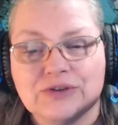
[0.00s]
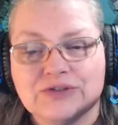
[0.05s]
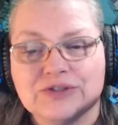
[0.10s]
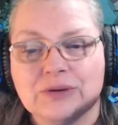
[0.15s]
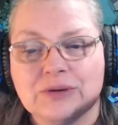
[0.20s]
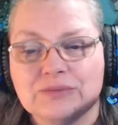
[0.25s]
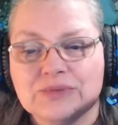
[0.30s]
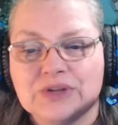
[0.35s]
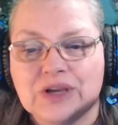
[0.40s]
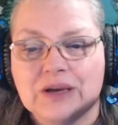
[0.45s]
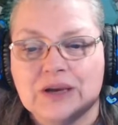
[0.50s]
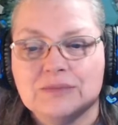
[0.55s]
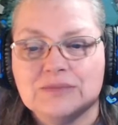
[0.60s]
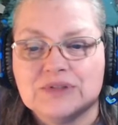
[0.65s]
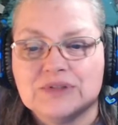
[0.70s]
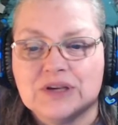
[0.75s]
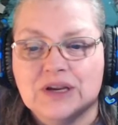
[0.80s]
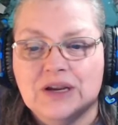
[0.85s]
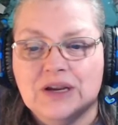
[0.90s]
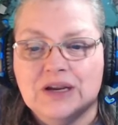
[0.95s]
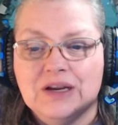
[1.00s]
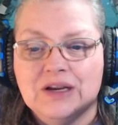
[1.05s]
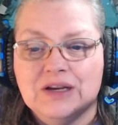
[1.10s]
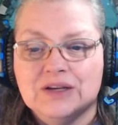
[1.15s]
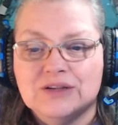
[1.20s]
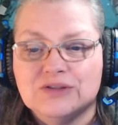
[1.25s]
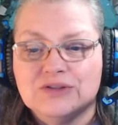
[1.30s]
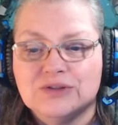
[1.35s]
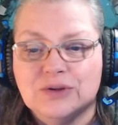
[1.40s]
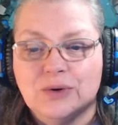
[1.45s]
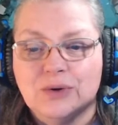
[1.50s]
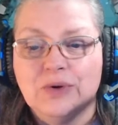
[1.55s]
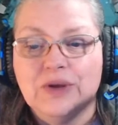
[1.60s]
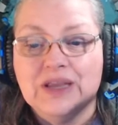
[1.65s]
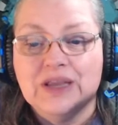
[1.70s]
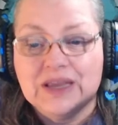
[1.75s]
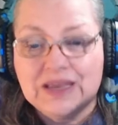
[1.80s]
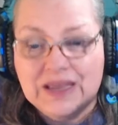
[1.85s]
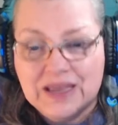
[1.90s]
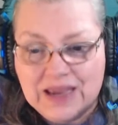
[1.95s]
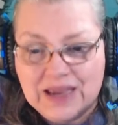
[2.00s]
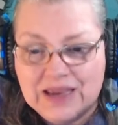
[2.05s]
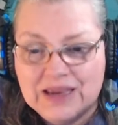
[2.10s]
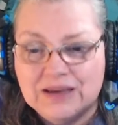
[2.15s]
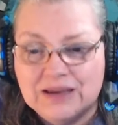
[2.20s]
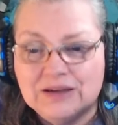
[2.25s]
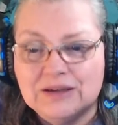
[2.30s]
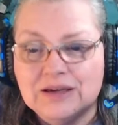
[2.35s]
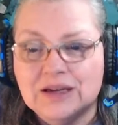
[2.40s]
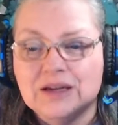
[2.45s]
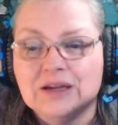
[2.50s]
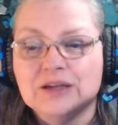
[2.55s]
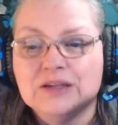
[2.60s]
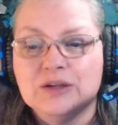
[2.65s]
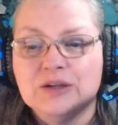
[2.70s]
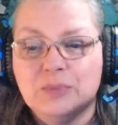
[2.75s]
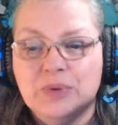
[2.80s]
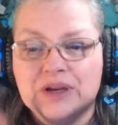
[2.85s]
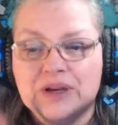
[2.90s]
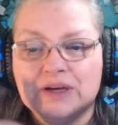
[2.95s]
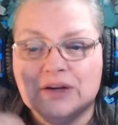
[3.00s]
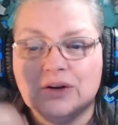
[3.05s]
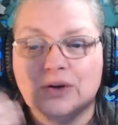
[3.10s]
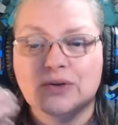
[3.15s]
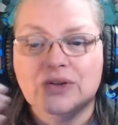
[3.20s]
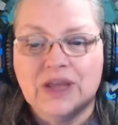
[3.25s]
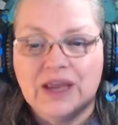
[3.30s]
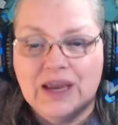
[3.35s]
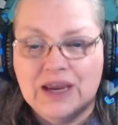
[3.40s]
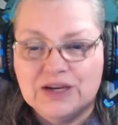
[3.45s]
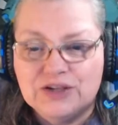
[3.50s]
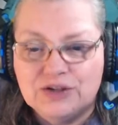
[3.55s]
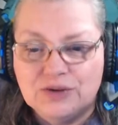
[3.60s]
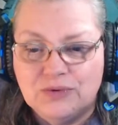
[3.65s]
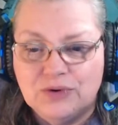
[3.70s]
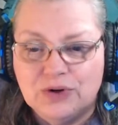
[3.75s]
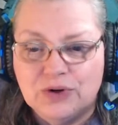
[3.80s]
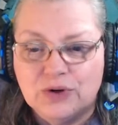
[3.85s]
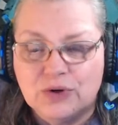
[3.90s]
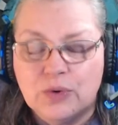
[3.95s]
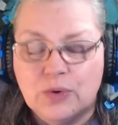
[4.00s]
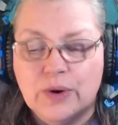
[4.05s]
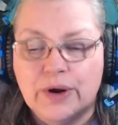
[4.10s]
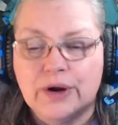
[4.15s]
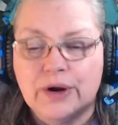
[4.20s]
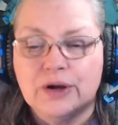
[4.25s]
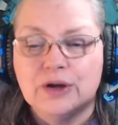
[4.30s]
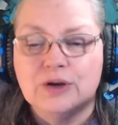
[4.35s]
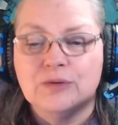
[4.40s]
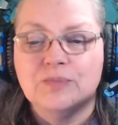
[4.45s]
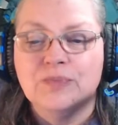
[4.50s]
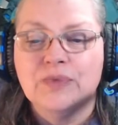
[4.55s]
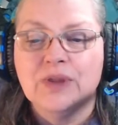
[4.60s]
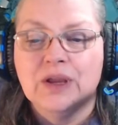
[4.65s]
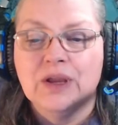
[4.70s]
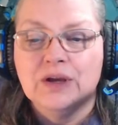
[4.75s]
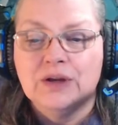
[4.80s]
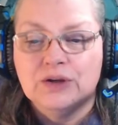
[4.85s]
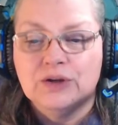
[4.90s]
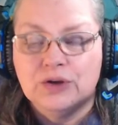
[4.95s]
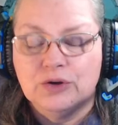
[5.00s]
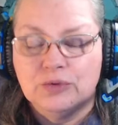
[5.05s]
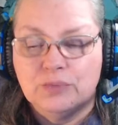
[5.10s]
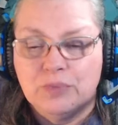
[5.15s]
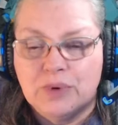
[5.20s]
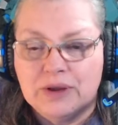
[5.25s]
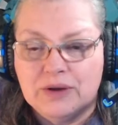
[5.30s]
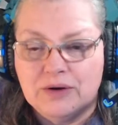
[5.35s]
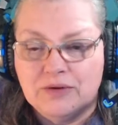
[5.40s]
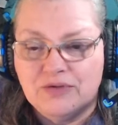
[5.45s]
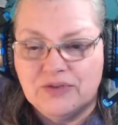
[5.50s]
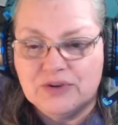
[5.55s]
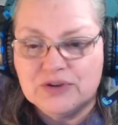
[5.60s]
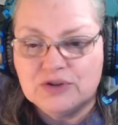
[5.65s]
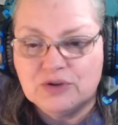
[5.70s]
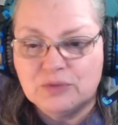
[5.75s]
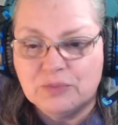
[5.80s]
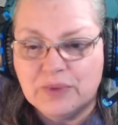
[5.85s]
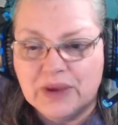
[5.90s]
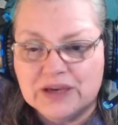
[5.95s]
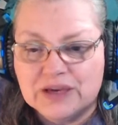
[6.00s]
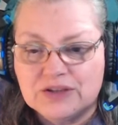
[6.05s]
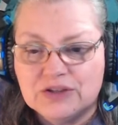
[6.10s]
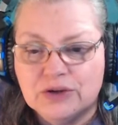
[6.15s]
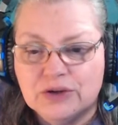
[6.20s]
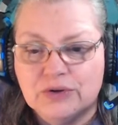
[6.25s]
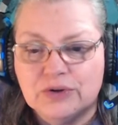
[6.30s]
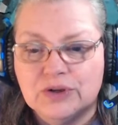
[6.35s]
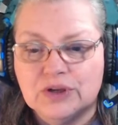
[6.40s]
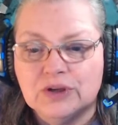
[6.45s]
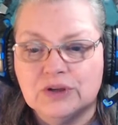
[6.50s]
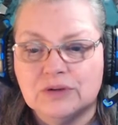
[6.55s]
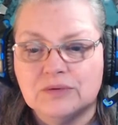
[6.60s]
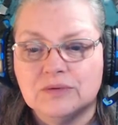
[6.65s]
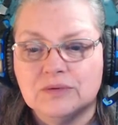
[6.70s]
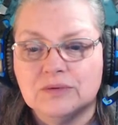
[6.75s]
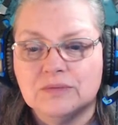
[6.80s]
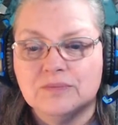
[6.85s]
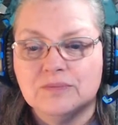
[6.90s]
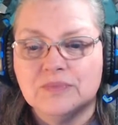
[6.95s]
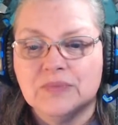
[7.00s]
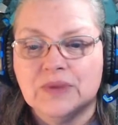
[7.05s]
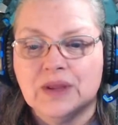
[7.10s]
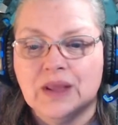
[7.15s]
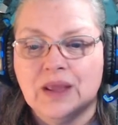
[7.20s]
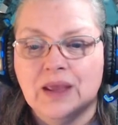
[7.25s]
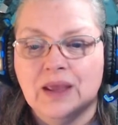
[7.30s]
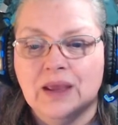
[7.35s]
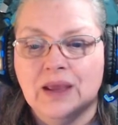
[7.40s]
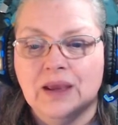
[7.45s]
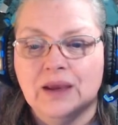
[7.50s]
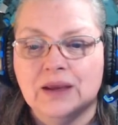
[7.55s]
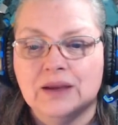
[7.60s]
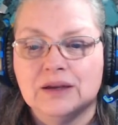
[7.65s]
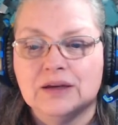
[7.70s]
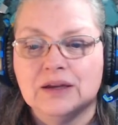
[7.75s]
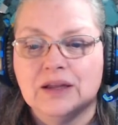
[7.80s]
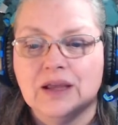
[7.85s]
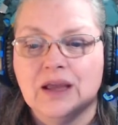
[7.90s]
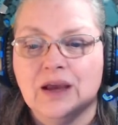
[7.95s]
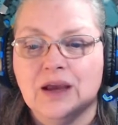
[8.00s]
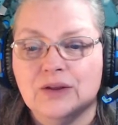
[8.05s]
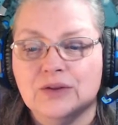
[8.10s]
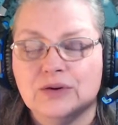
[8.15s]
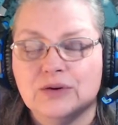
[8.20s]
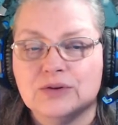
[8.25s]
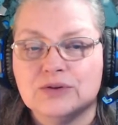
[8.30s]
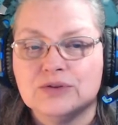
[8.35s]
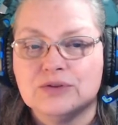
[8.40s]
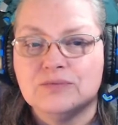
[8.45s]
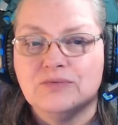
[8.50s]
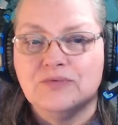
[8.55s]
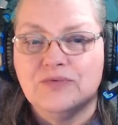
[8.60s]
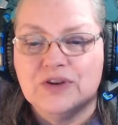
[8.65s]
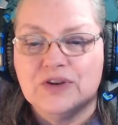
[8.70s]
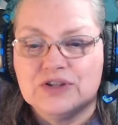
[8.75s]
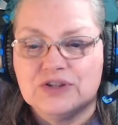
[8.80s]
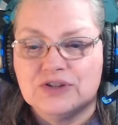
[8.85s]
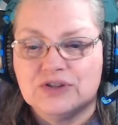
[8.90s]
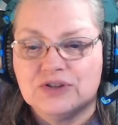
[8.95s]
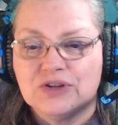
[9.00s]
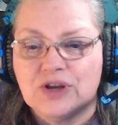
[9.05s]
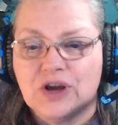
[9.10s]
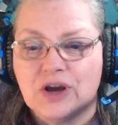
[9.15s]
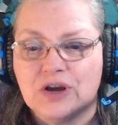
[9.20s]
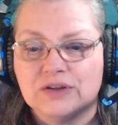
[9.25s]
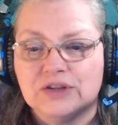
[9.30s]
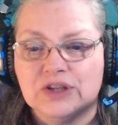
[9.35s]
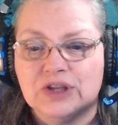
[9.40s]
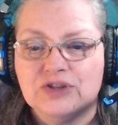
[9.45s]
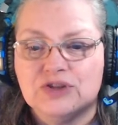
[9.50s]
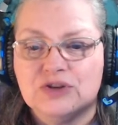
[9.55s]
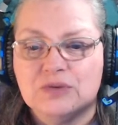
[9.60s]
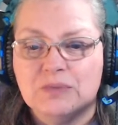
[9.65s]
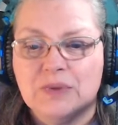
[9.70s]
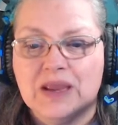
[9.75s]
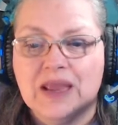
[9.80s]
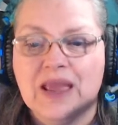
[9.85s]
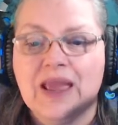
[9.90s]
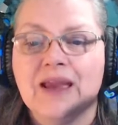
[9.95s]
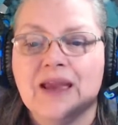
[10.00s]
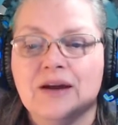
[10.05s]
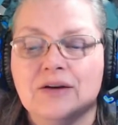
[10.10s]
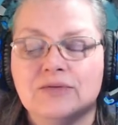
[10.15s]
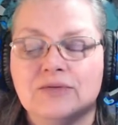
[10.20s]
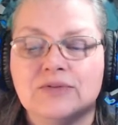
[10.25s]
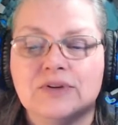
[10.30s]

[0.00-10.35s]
sometimes. So it can, depending on the age of your aquarium, your beneficial bacteria and other fish stock that you may have